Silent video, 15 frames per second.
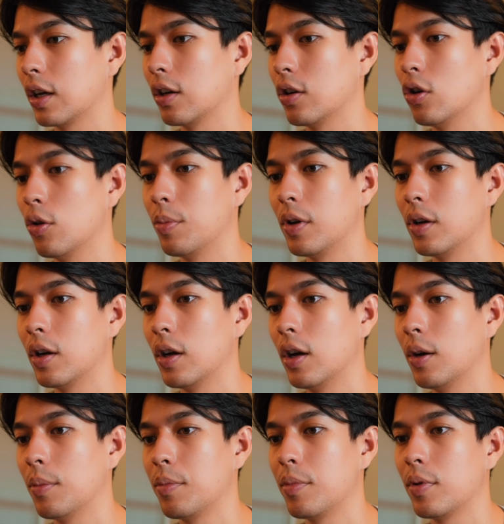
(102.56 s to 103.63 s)
I can open
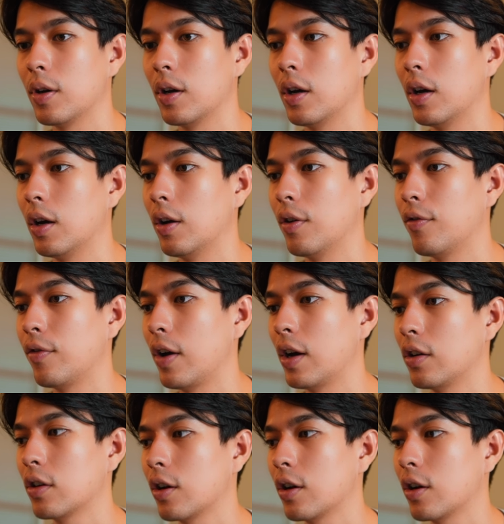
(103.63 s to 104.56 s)
up uh, Final